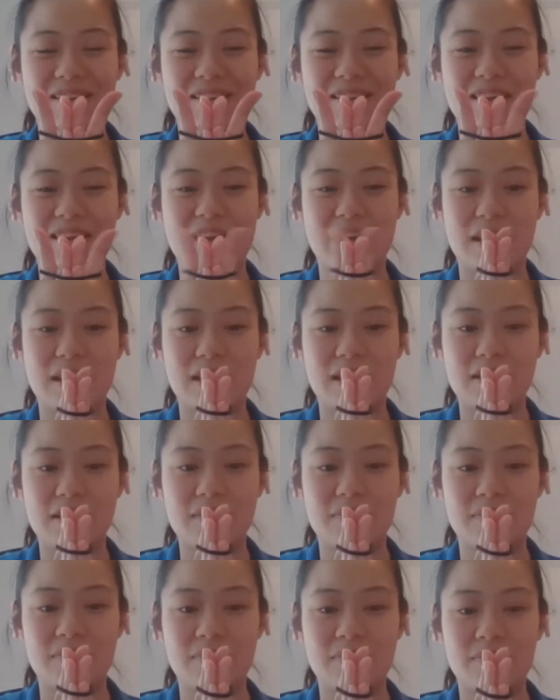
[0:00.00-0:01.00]
And in.
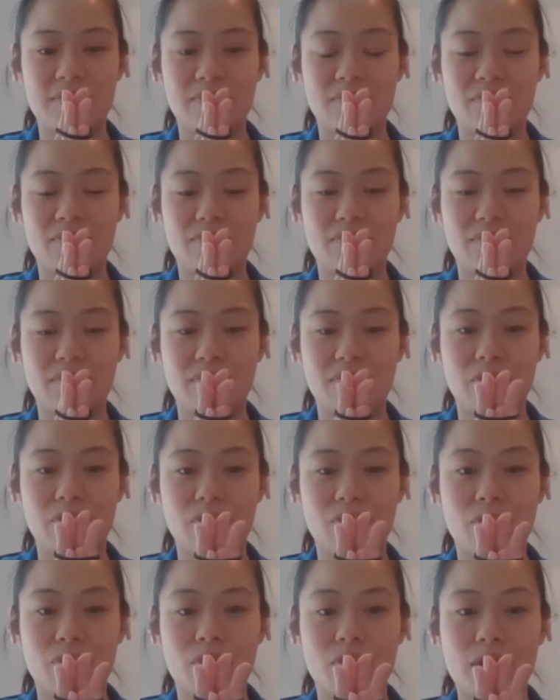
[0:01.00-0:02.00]
The
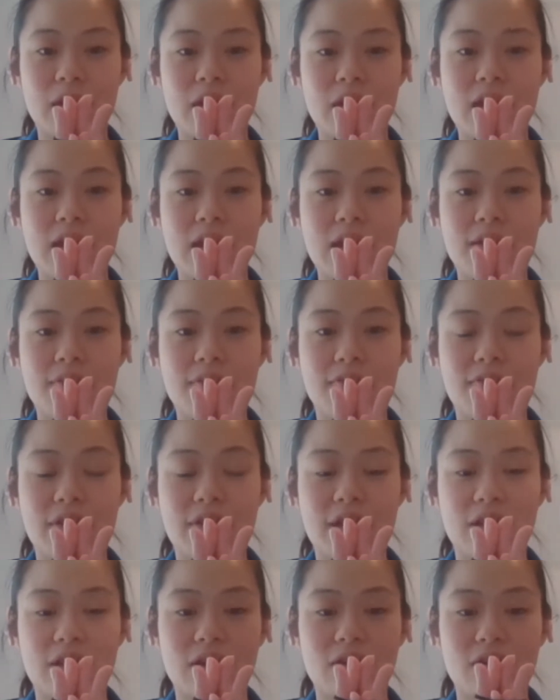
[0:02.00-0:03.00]
ring
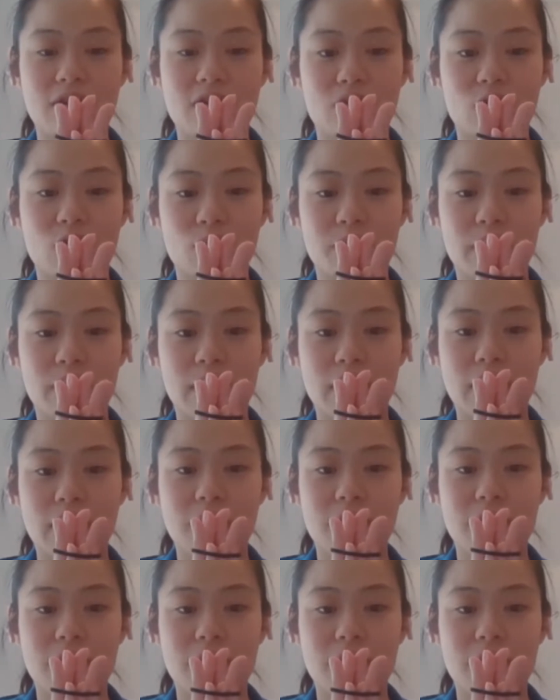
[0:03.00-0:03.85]
finger opening